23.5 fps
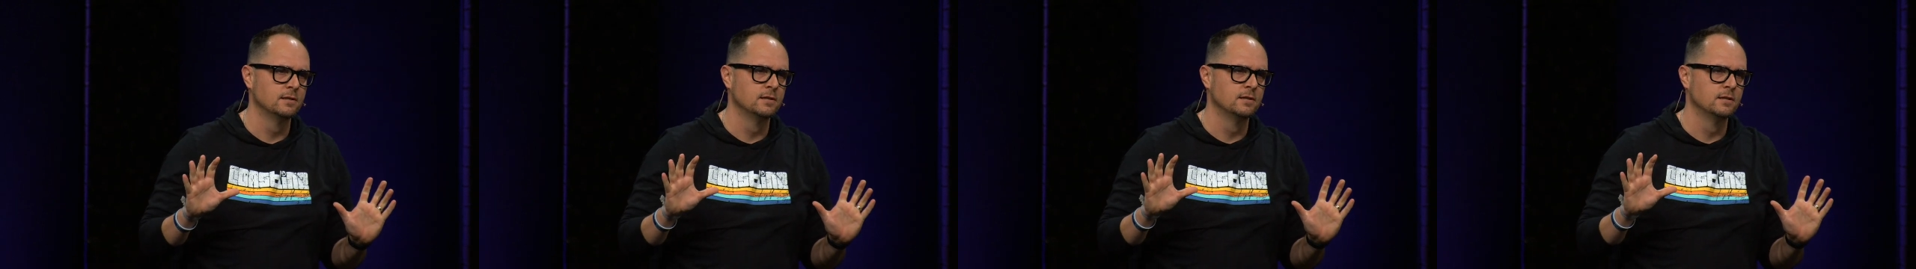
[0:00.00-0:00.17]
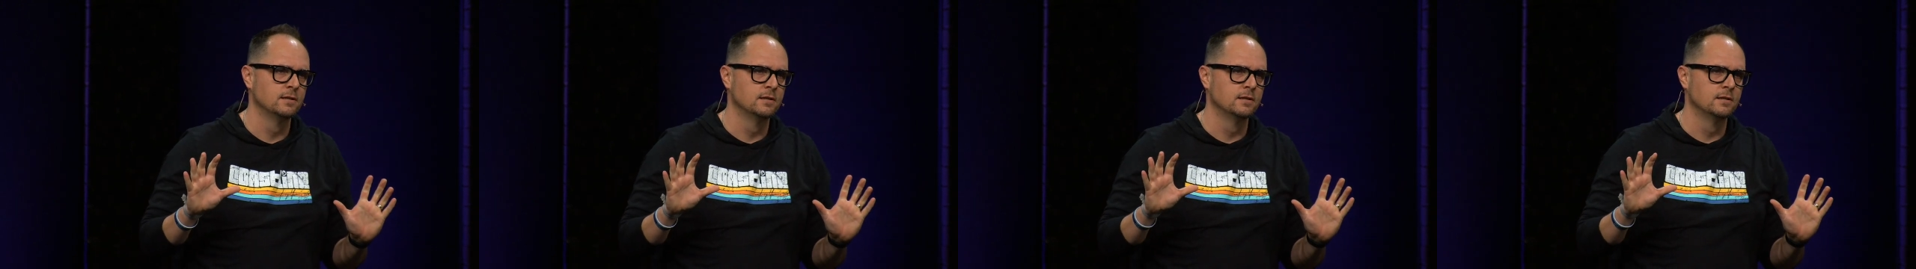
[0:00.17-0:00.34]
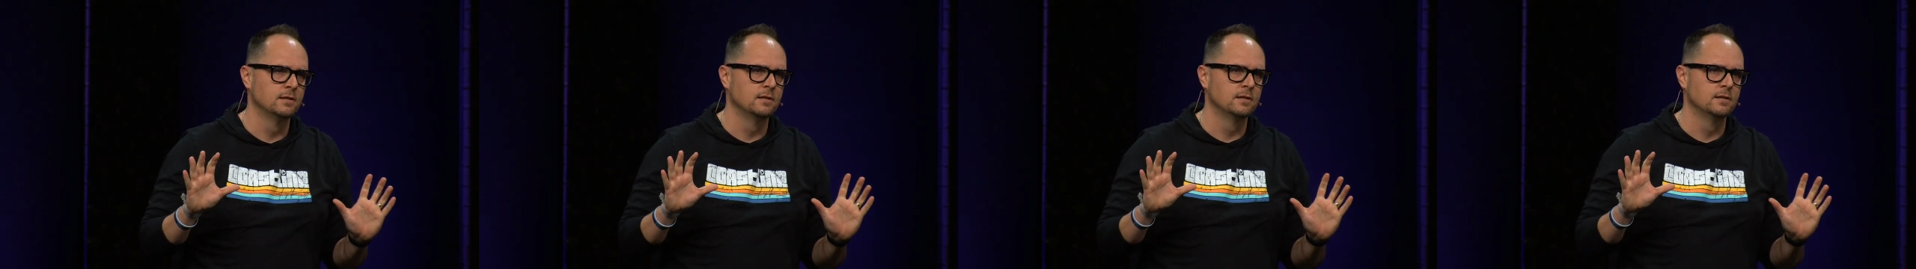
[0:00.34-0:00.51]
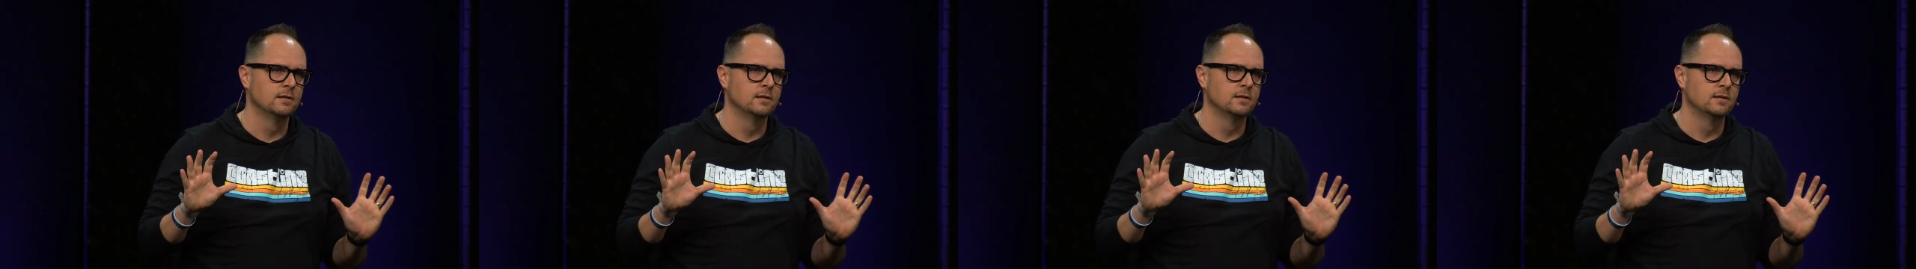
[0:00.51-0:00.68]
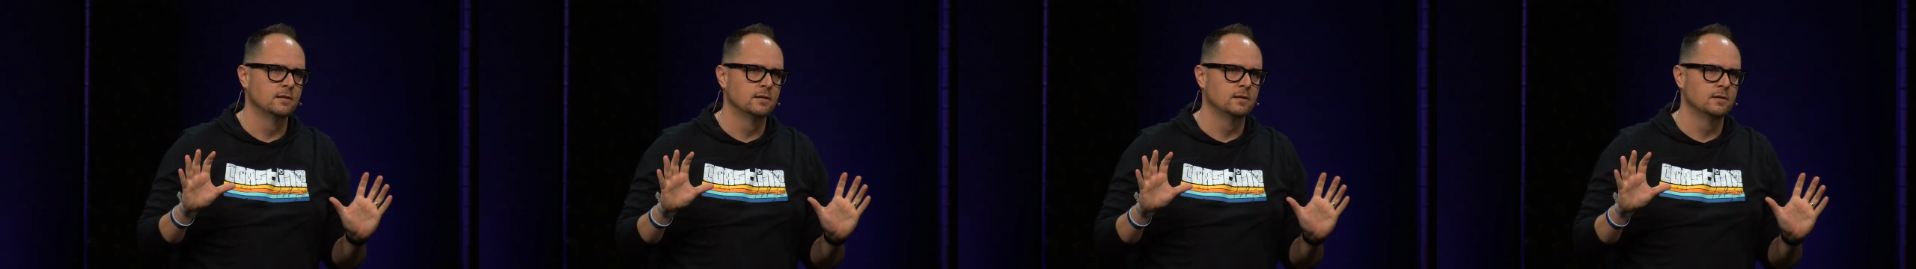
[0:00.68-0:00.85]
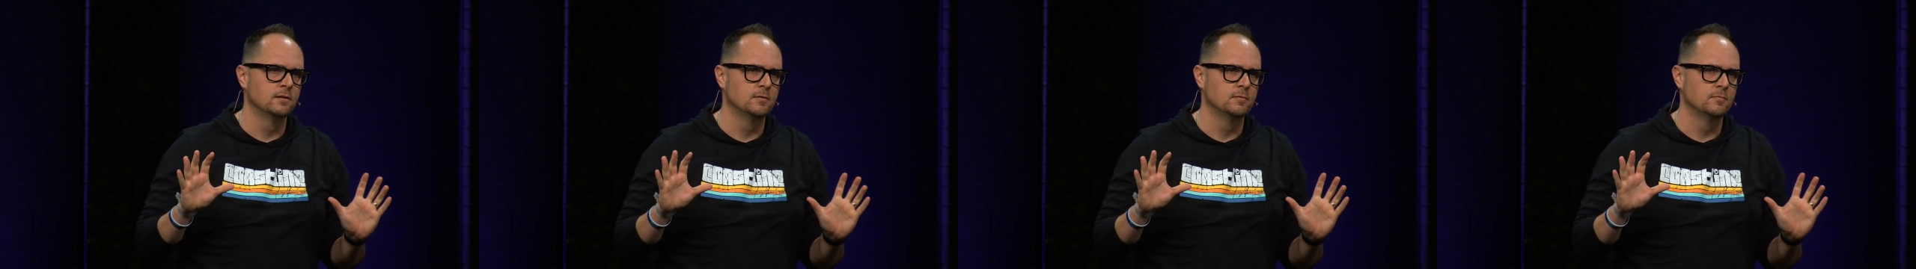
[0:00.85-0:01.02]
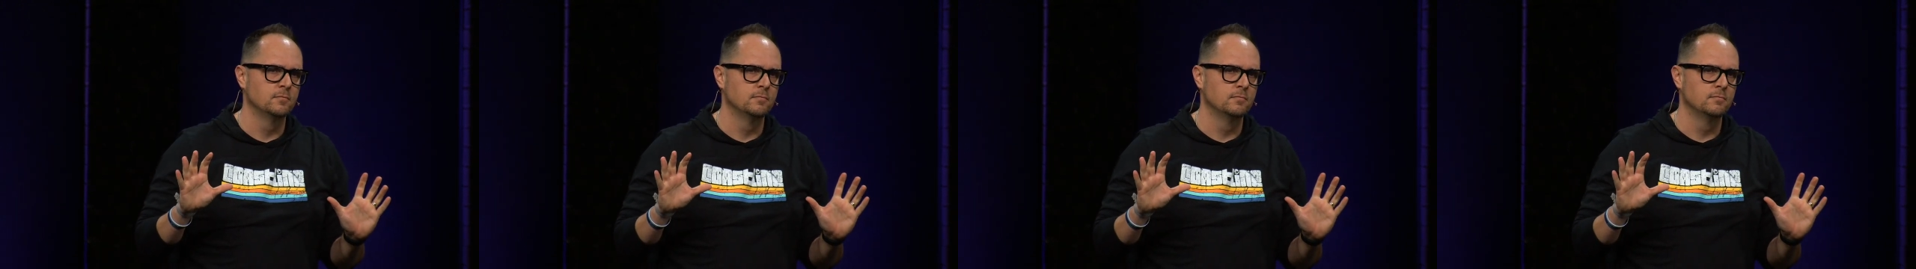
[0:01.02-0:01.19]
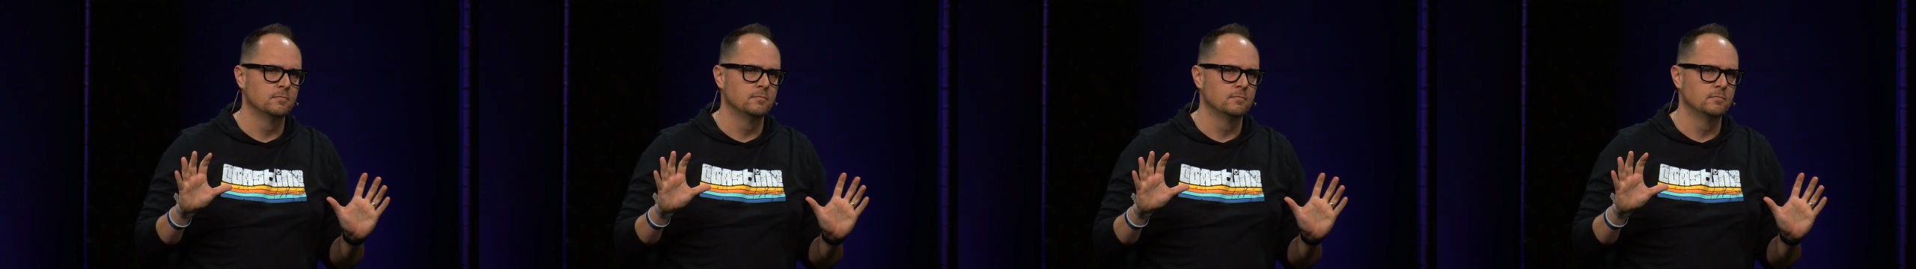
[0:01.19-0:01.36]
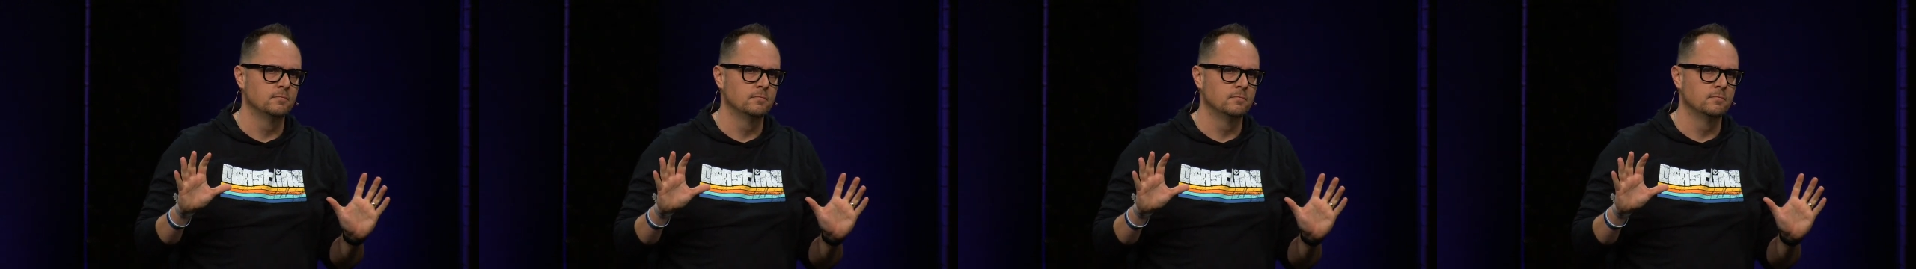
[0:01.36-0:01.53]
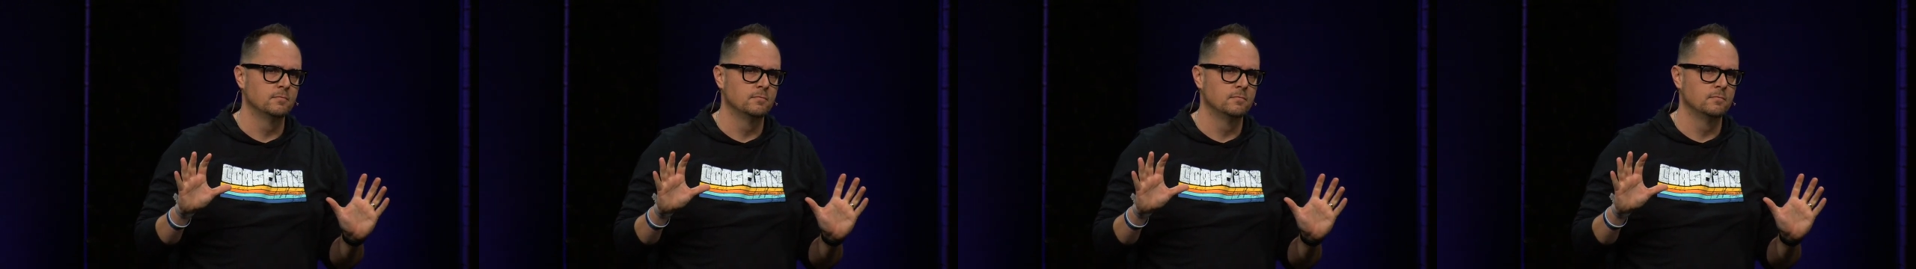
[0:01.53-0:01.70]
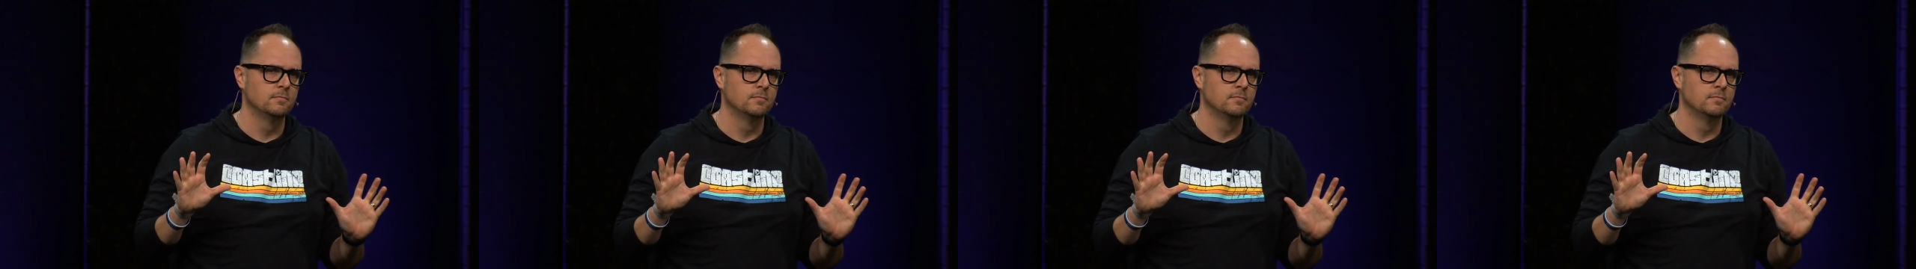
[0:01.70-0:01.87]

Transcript: [no speech]